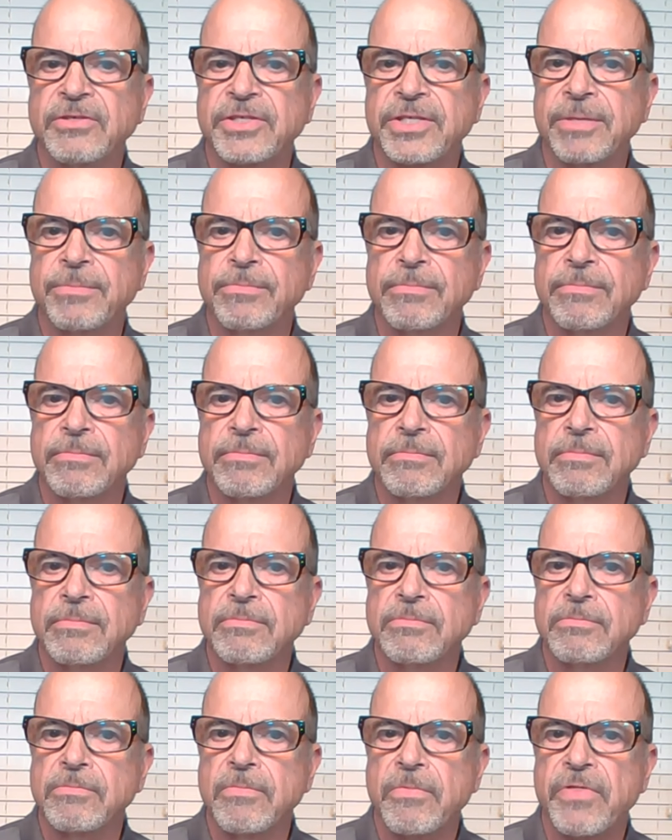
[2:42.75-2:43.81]
some
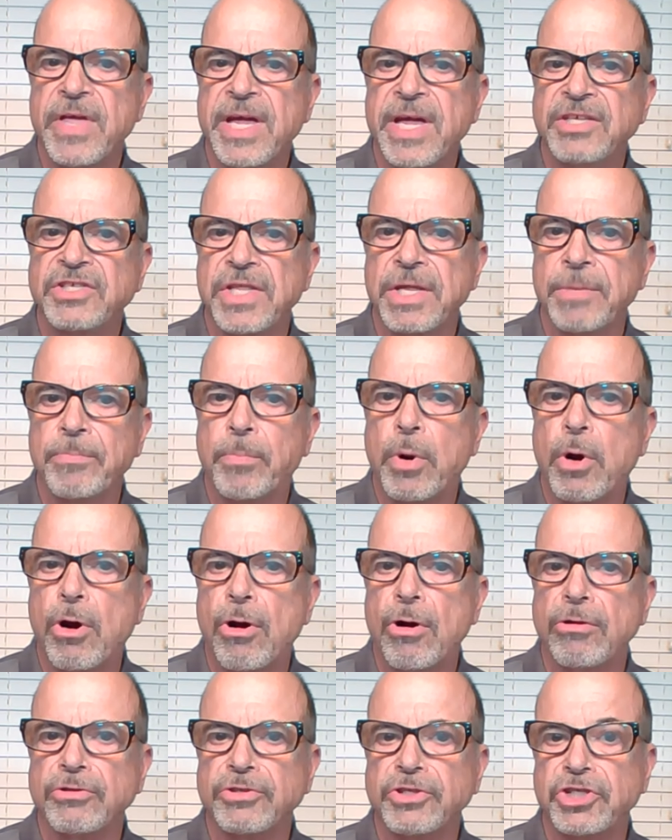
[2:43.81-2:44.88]
things that
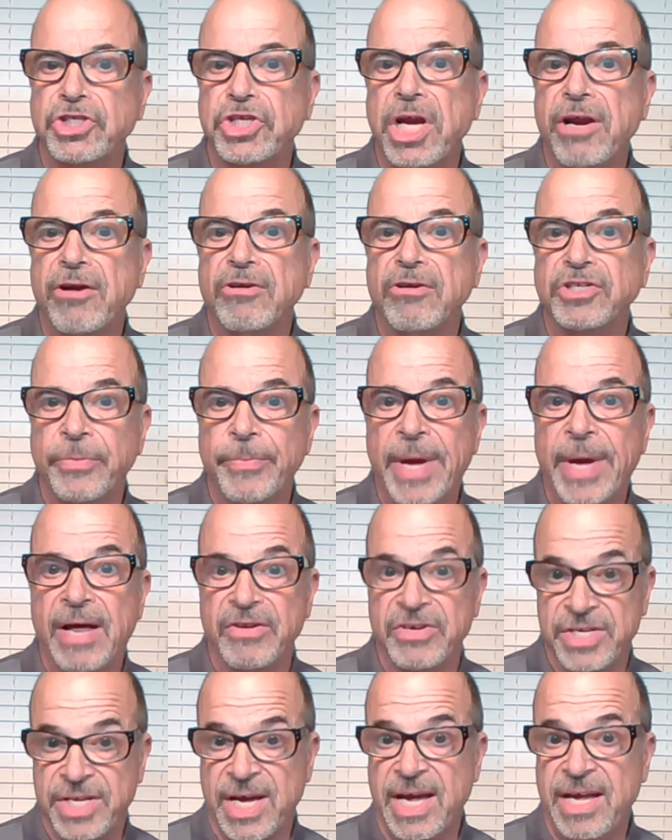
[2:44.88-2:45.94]
Paul shares
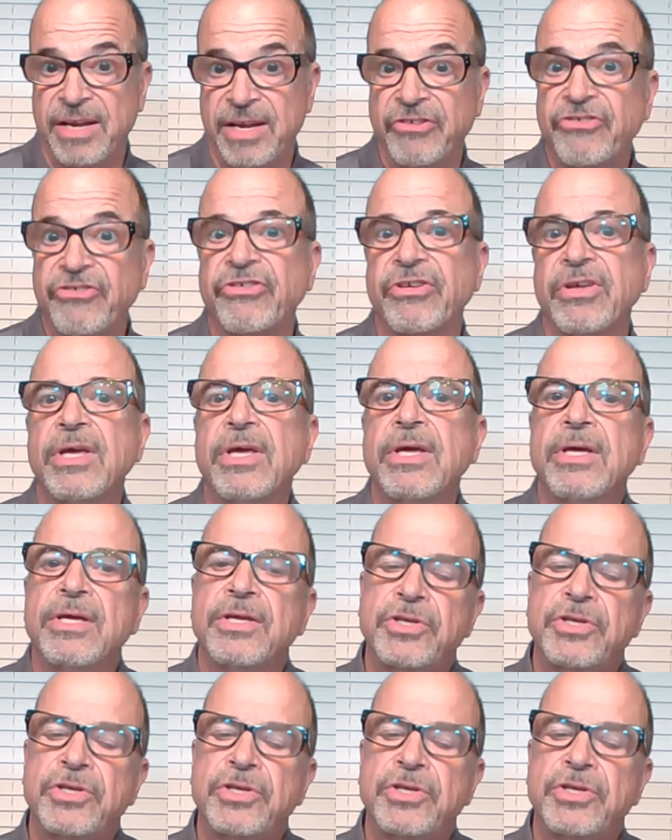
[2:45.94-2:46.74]
about Titus